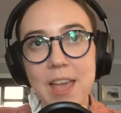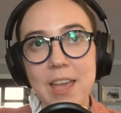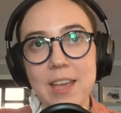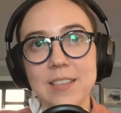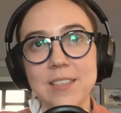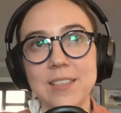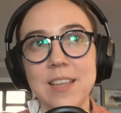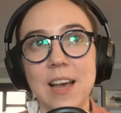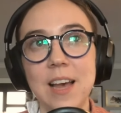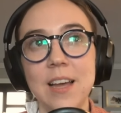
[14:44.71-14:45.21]

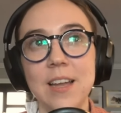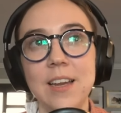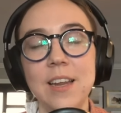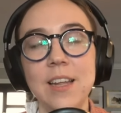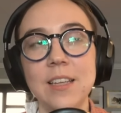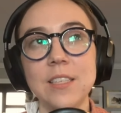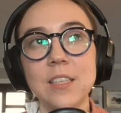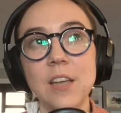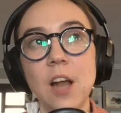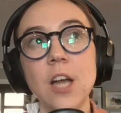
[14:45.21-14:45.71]
is that
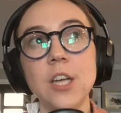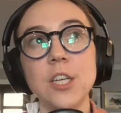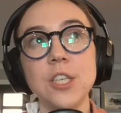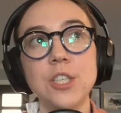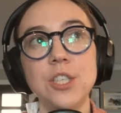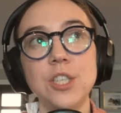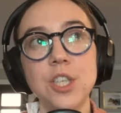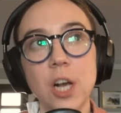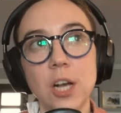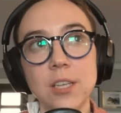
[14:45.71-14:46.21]
it's not
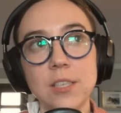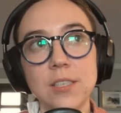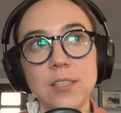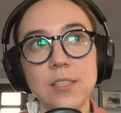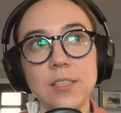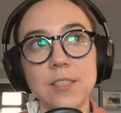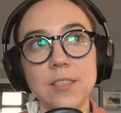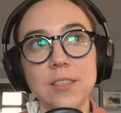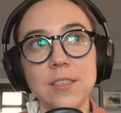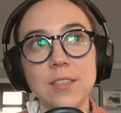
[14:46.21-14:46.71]

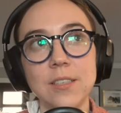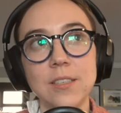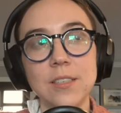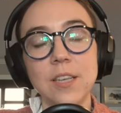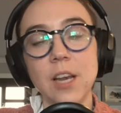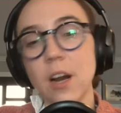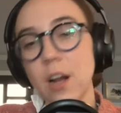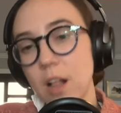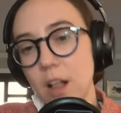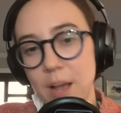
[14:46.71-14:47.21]
just
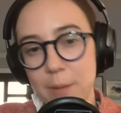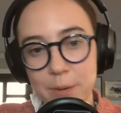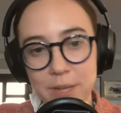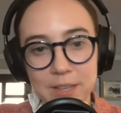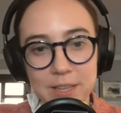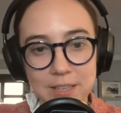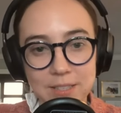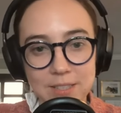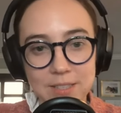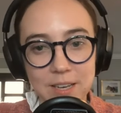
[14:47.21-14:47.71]
Tierra
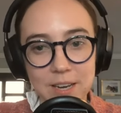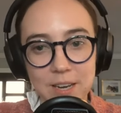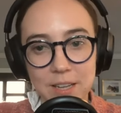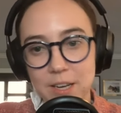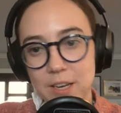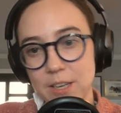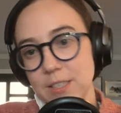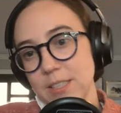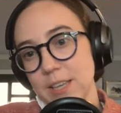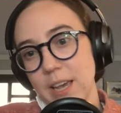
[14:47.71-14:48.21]
Climate that's sitting
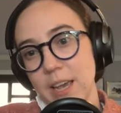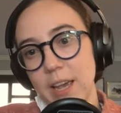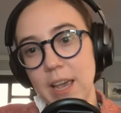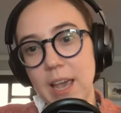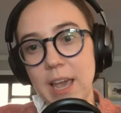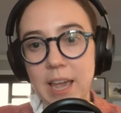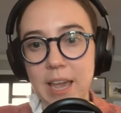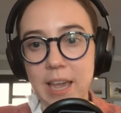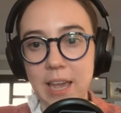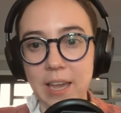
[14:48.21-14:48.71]
there and
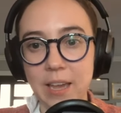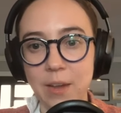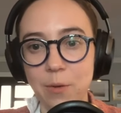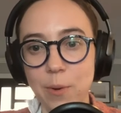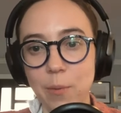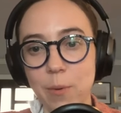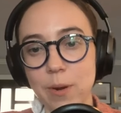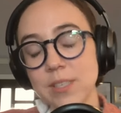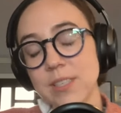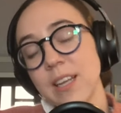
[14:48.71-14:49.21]
saying, hey,
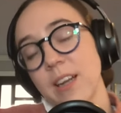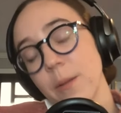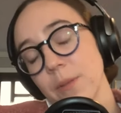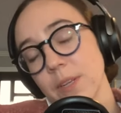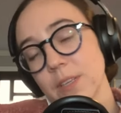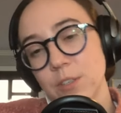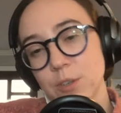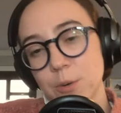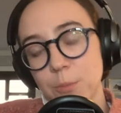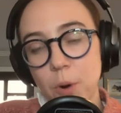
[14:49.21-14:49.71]
we want to stand
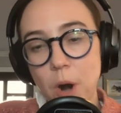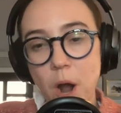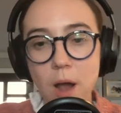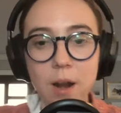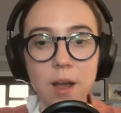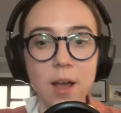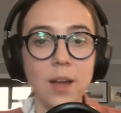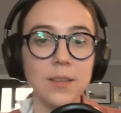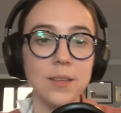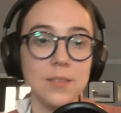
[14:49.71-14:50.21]
up this new
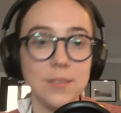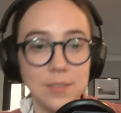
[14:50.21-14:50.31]
product.